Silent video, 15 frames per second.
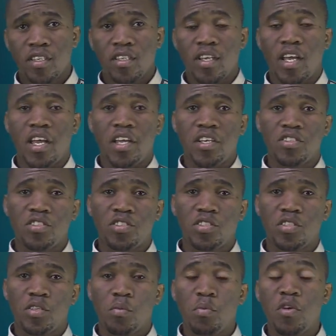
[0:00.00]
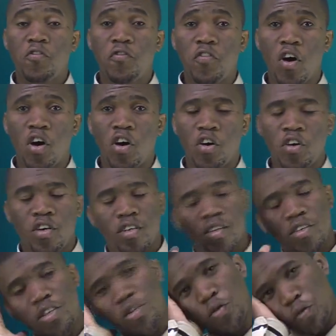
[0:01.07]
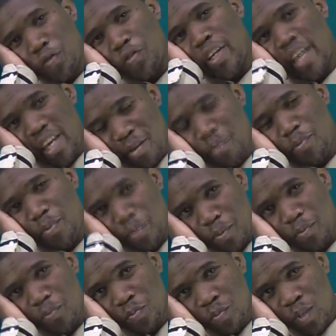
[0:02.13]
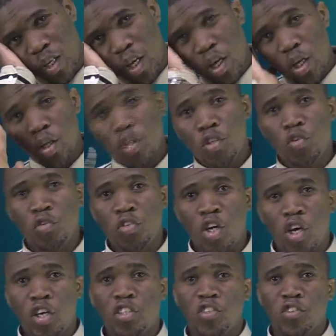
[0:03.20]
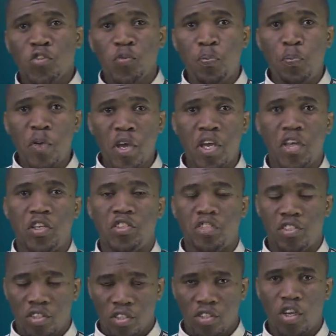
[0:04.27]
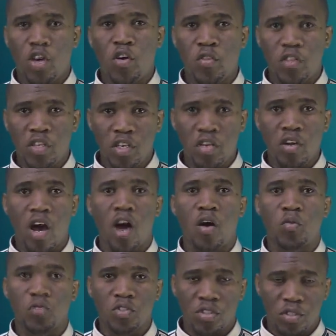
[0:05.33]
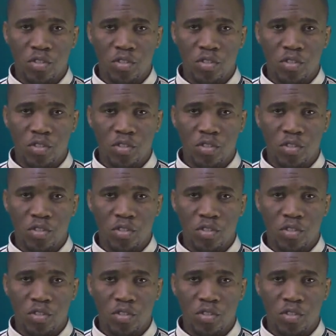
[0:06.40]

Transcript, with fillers: and before you sleep. Do not spit on the ground.